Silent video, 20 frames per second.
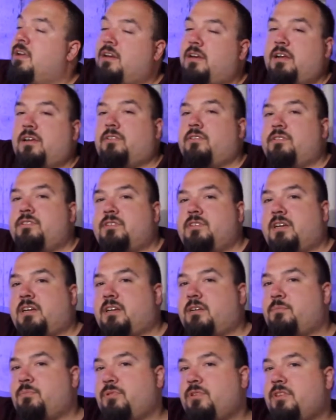Now, it's not
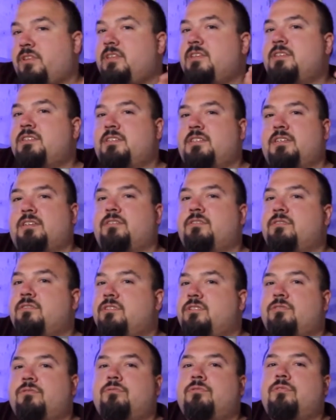completely sealed
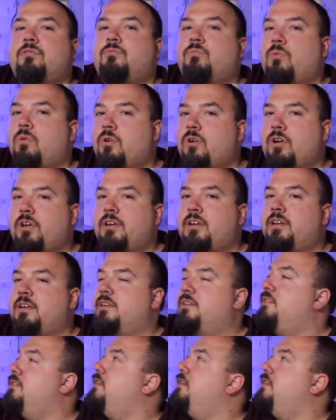to the wood, it